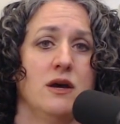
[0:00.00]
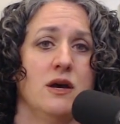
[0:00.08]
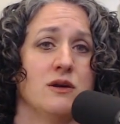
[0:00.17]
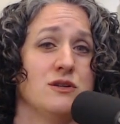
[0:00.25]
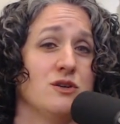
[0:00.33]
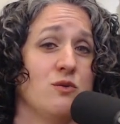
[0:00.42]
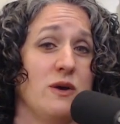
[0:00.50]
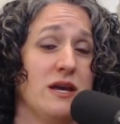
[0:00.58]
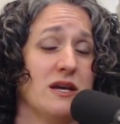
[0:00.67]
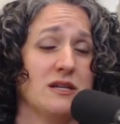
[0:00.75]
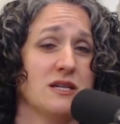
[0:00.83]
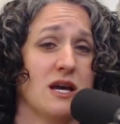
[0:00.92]
Do we
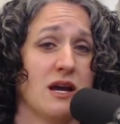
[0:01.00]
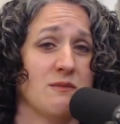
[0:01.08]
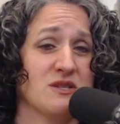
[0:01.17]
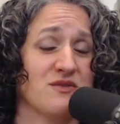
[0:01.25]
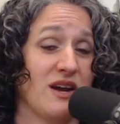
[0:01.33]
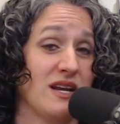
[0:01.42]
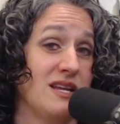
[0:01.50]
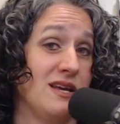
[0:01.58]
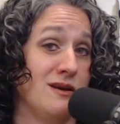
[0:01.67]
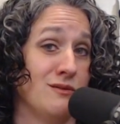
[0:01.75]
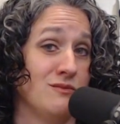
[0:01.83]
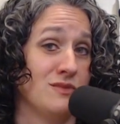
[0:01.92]
at times find
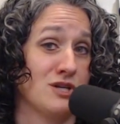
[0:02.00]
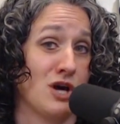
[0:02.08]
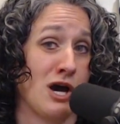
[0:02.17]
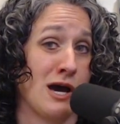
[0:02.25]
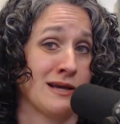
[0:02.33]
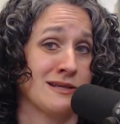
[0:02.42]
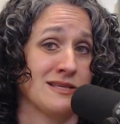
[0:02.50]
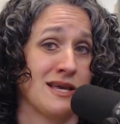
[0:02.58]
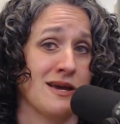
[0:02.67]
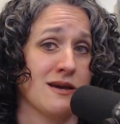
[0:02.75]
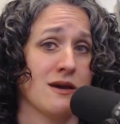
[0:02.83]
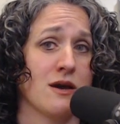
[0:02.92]
him
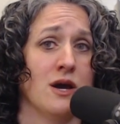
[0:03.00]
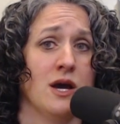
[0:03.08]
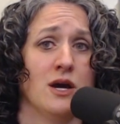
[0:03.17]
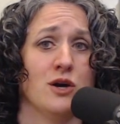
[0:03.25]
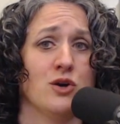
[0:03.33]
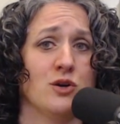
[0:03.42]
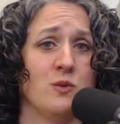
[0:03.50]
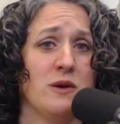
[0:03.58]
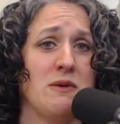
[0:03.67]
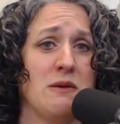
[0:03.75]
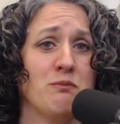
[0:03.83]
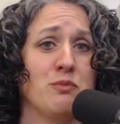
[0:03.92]
toxic? Could we
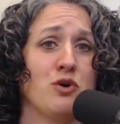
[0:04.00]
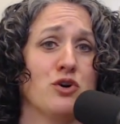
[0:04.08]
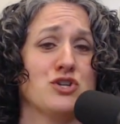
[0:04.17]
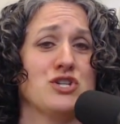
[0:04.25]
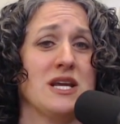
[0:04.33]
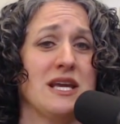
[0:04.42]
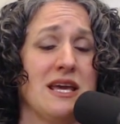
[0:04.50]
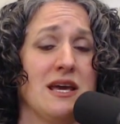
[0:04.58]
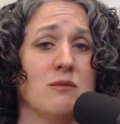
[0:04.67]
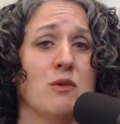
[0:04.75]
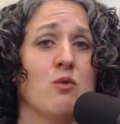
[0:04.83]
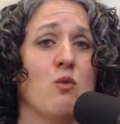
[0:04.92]
be pushing
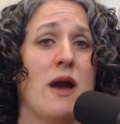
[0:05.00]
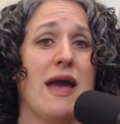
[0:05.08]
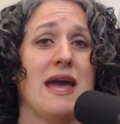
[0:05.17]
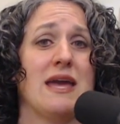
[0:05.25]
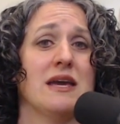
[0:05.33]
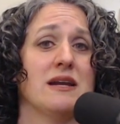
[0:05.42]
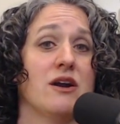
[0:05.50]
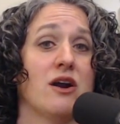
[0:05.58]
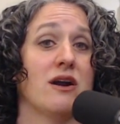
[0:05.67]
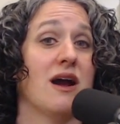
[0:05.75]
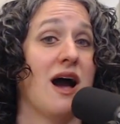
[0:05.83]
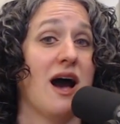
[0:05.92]
him away in
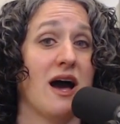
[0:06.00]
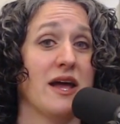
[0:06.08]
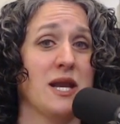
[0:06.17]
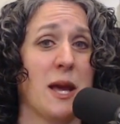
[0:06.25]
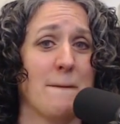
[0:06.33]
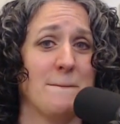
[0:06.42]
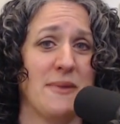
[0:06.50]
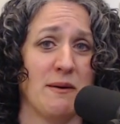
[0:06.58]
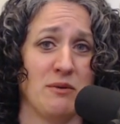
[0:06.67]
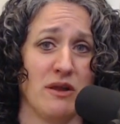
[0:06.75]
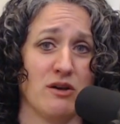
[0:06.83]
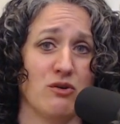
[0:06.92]
our
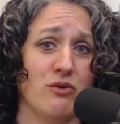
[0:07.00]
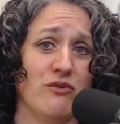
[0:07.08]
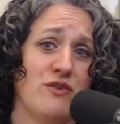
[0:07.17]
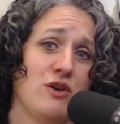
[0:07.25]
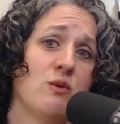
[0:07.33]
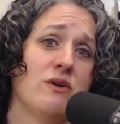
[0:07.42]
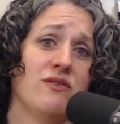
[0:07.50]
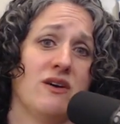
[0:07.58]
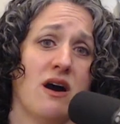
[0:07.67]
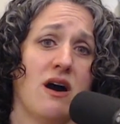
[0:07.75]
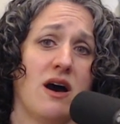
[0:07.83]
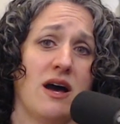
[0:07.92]
unbiblical view of
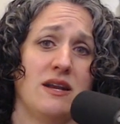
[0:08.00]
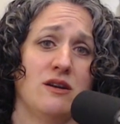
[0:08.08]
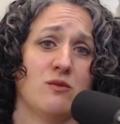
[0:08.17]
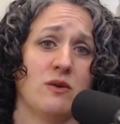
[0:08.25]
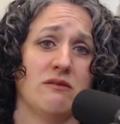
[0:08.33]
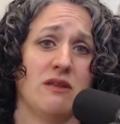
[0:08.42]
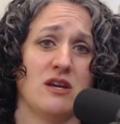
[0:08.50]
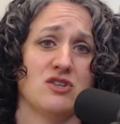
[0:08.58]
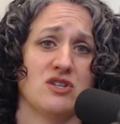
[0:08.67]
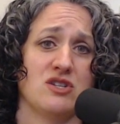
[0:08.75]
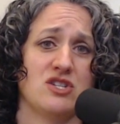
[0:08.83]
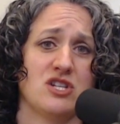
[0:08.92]
God and
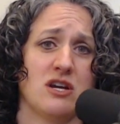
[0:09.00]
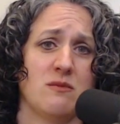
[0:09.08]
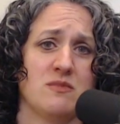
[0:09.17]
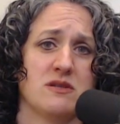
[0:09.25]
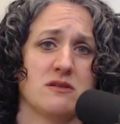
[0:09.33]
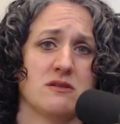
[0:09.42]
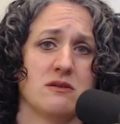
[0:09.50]
relationships?